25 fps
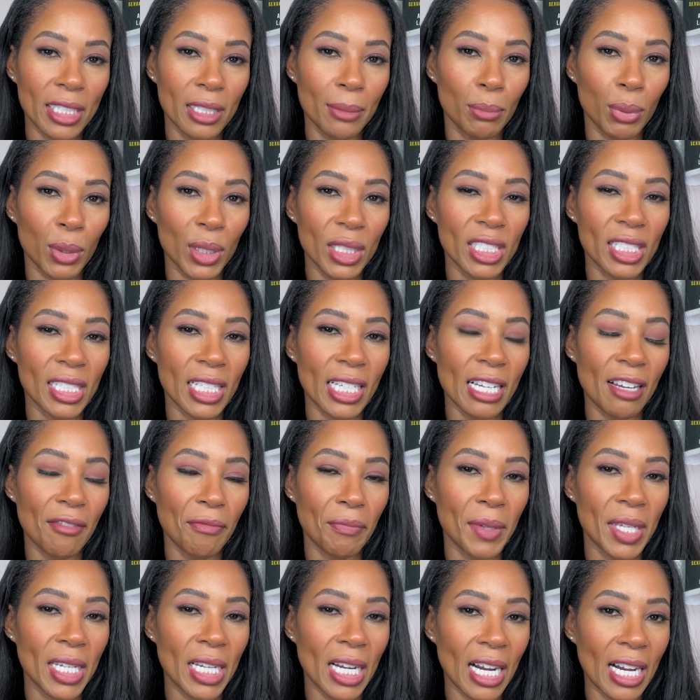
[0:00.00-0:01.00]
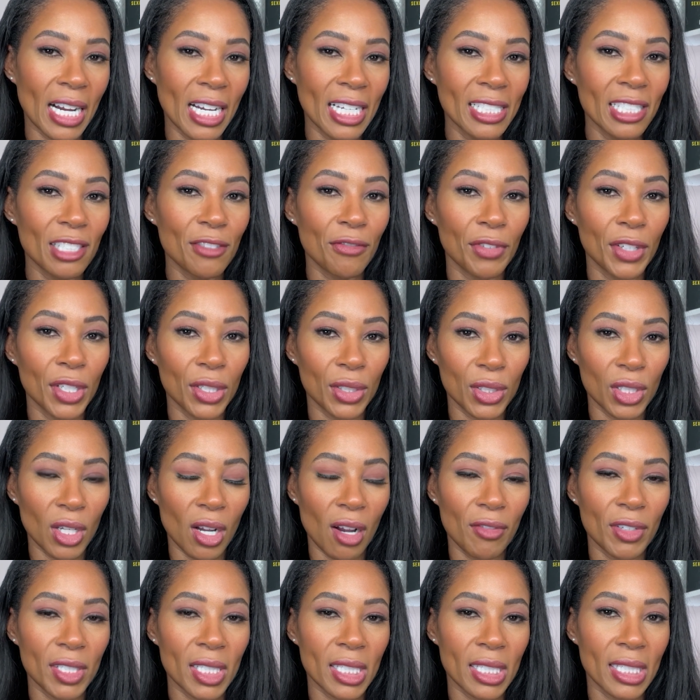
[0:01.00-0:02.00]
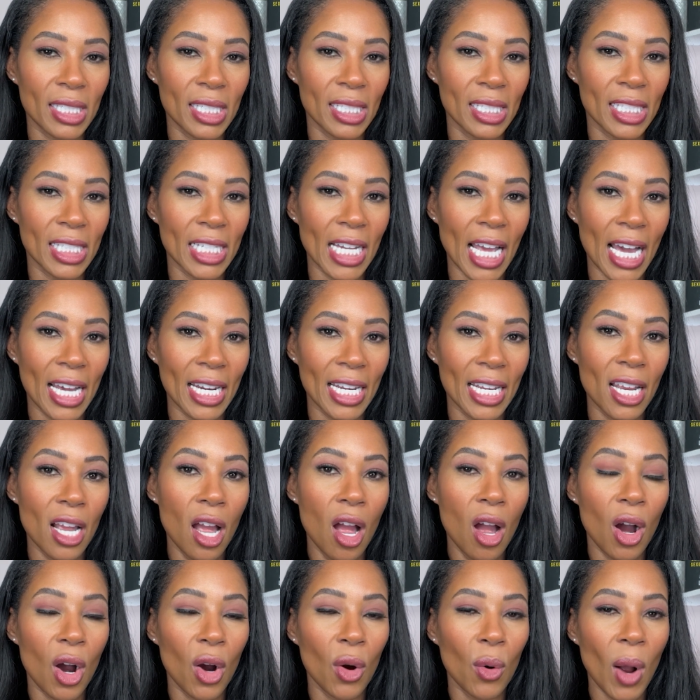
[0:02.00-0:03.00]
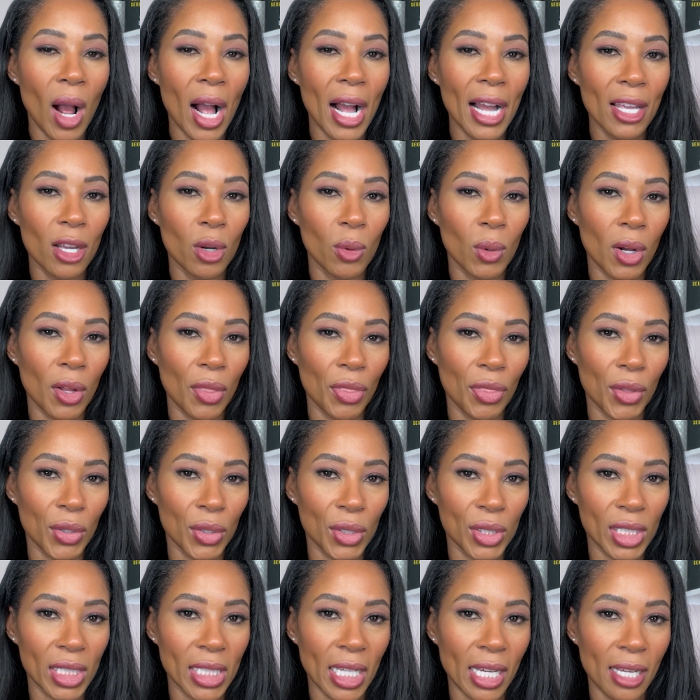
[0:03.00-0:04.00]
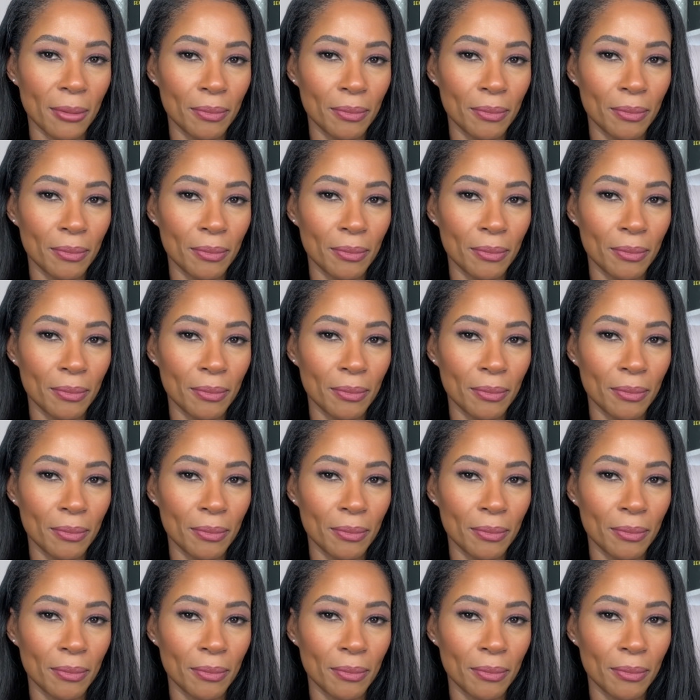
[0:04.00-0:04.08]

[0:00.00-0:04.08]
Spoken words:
to breach the FBI's field office in Cincinnati, Ohio, on Thursday.